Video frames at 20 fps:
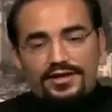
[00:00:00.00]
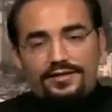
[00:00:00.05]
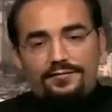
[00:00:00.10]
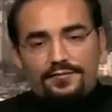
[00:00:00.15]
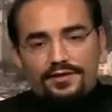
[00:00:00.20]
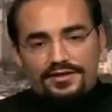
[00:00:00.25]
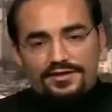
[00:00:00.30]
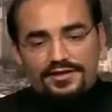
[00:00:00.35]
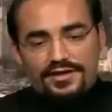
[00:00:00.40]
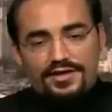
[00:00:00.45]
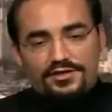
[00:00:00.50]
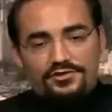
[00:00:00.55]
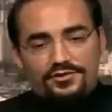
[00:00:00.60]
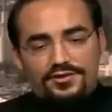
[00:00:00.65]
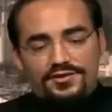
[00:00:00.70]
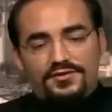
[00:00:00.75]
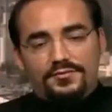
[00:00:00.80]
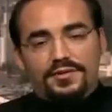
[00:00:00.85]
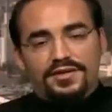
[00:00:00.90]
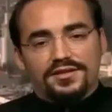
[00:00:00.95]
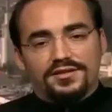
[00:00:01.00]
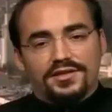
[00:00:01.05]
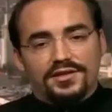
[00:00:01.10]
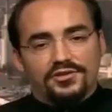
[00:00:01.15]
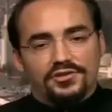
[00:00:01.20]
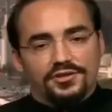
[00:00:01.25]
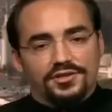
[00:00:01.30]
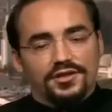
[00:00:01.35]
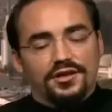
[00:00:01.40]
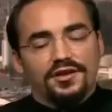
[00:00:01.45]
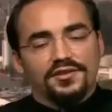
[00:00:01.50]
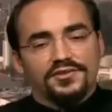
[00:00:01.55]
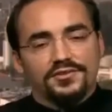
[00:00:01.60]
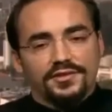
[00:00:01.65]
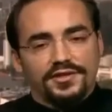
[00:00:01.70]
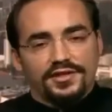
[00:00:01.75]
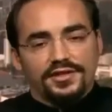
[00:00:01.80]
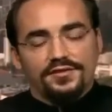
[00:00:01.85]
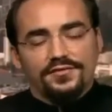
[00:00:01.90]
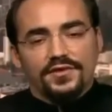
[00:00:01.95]
I, I, engage in this meditation
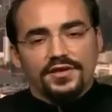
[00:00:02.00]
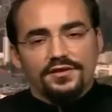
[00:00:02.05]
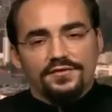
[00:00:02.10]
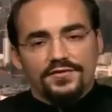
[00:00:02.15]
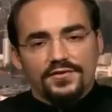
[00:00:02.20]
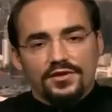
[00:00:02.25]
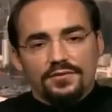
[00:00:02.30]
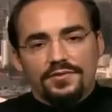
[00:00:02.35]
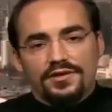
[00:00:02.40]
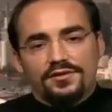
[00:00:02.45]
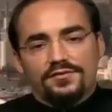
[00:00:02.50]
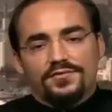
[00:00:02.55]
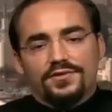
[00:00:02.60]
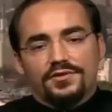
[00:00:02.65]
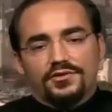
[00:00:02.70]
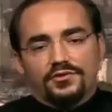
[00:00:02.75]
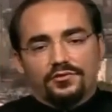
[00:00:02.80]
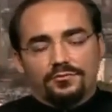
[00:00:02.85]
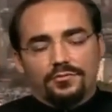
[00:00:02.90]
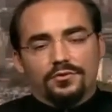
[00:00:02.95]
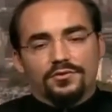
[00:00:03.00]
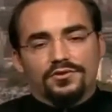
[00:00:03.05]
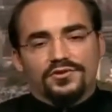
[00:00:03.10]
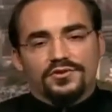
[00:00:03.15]
constantly. I find it very beneficial